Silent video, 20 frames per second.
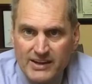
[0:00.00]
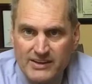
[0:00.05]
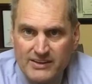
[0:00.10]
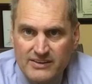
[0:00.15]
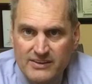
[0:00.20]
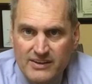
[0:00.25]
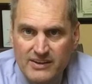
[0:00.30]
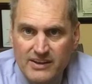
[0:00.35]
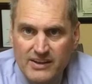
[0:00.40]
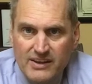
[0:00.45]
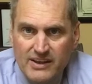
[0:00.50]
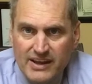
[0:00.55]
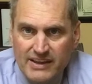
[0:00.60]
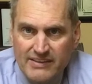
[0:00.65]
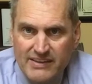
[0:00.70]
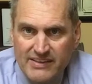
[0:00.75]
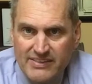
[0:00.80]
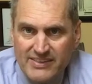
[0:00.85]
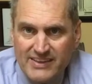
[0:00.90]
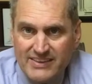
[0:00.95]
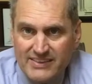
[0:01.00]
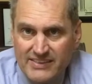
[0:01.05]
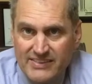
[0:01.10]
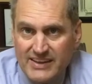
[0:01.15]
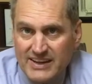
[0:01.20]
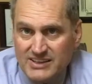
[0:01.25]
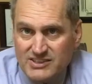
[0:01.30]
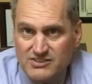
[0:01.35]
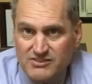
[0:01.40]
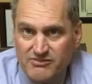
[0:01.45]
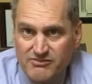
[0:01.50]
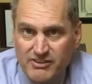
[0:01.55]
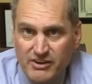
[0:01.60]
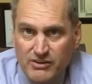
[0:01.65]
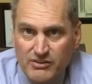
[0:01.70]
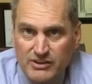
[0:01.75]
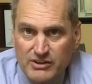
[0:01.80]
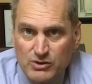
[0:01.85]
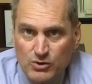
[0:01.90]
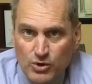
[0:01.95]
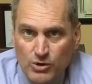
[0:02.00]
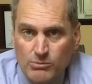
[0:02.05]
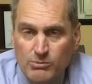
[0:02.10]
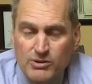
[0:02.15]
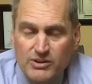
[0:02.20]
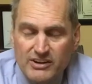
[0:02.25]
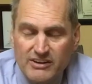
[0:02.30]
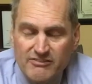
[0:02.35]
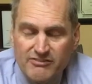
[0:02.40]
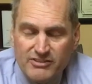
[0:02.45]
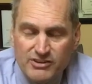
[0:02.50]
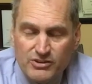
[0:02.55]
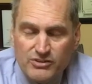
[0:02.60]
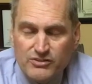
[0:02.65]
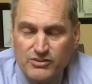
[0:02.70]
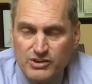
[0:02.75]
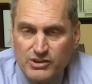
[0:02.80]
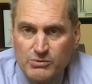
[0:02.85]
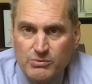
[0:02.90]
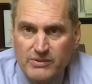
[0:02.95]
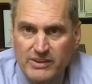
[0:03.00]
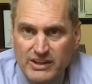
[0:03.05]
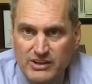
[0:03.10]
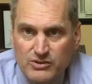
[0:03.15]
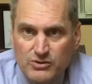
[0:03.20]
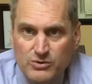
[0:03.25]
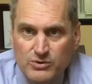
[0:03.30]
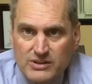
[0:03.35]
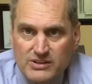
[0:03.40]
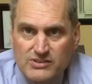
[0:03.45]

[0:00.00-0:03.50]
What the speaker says: And they think that that's fairly normal and it feels good when they do it.